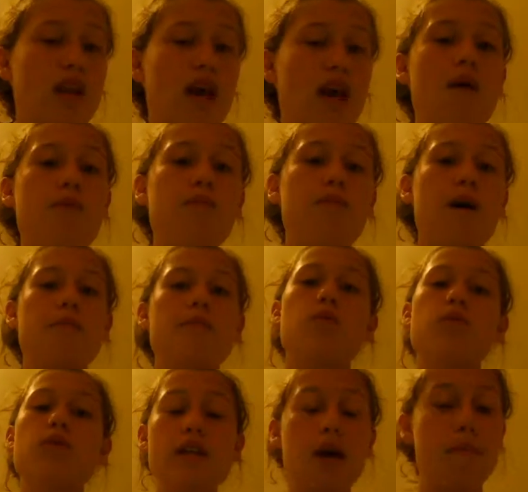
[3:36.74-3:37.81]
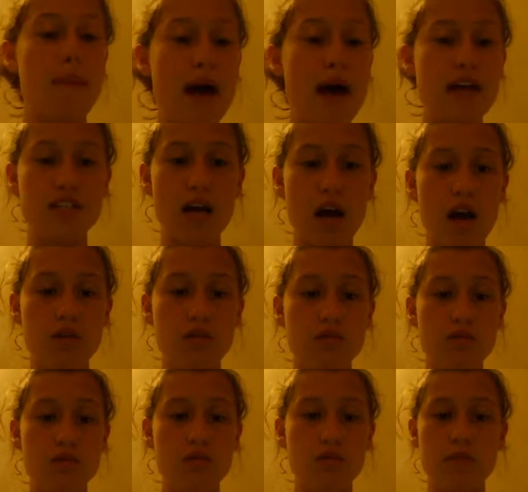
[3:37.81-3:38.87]
I'm not really a bad child,
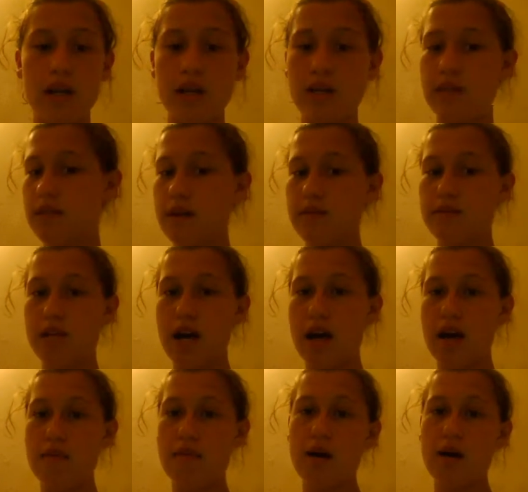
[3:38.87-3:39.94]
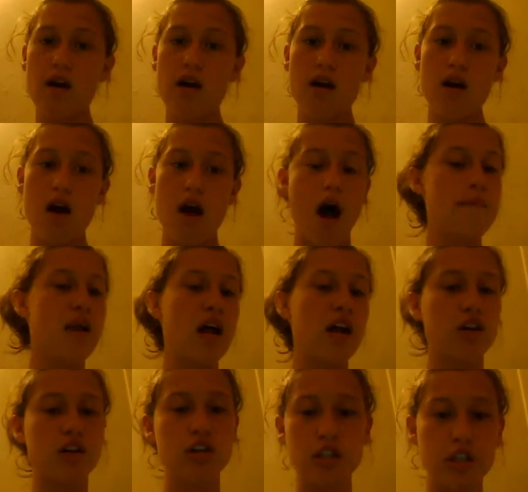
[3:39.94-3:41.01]
but at the same time, I'm not
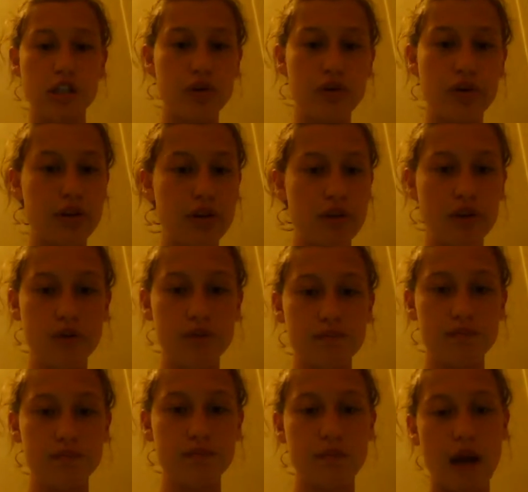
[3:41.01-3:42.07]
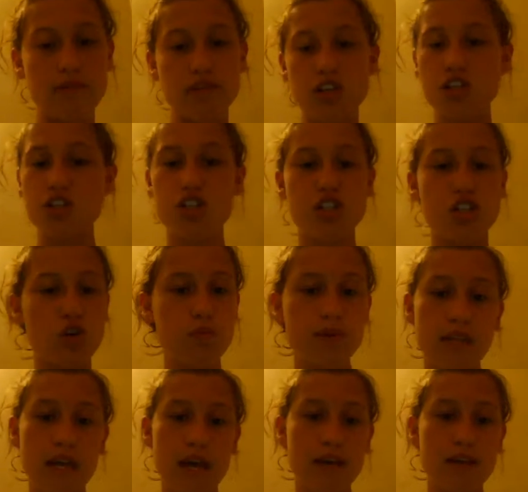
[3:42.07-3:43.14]
a good girl either. I've done
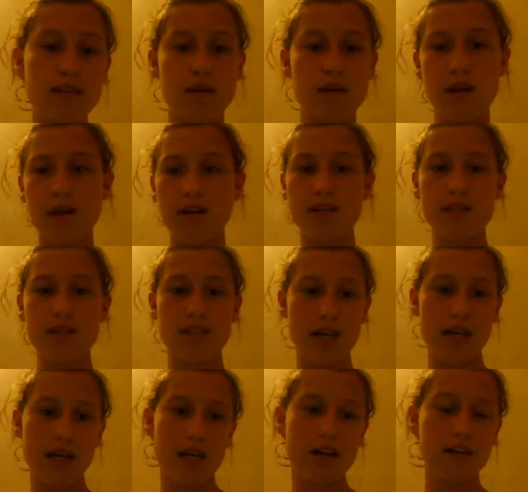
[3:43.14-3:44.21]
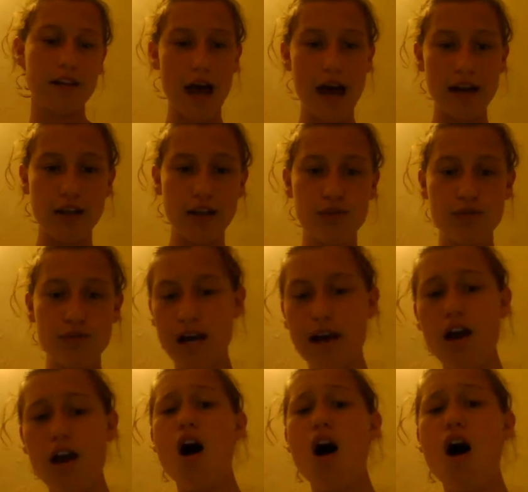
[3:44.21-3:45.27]
stupid things. I'm not gonna sit here and lie to you and
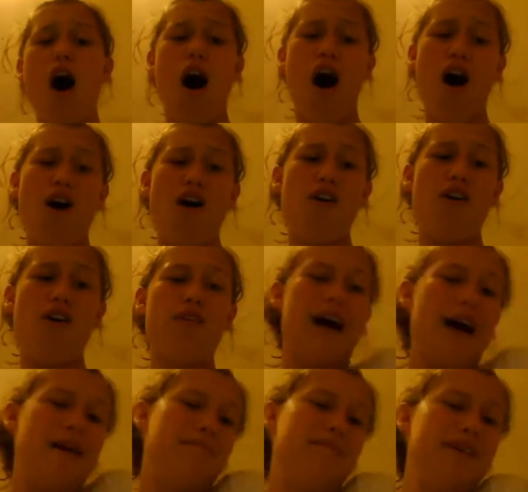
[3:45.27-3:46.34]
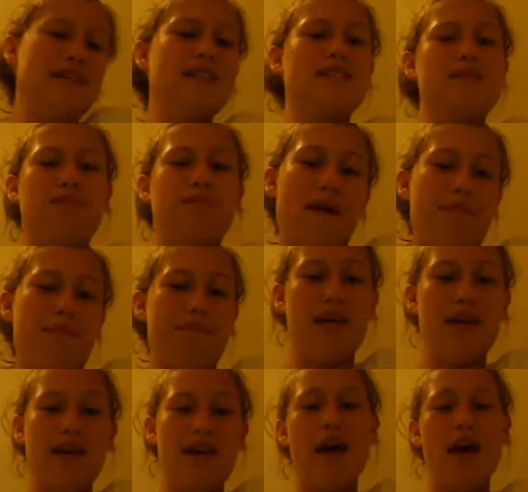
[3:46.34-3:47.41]
say, "Oh, I'm Miss
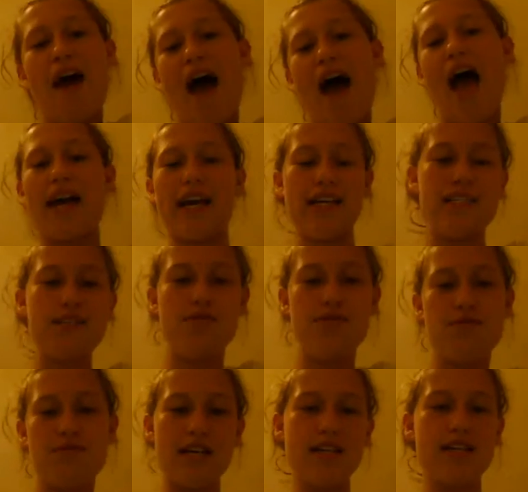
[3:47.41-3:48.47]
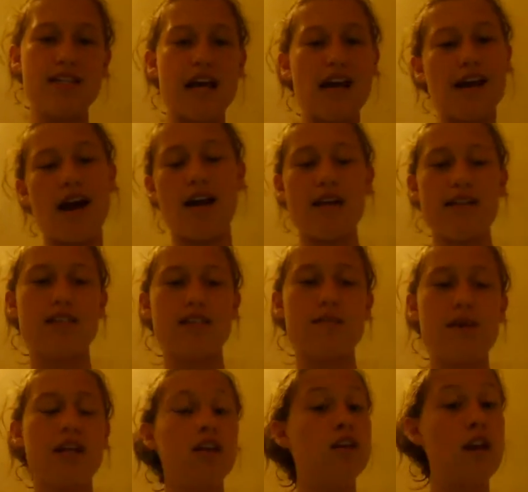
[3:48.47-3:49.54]
Preppy. I can do this. I got all this
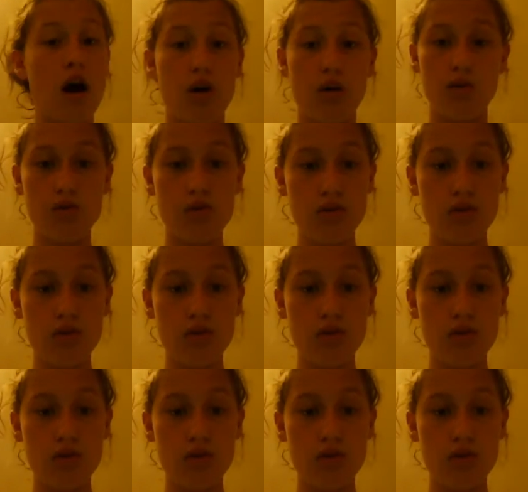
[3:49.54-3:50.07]
money." No.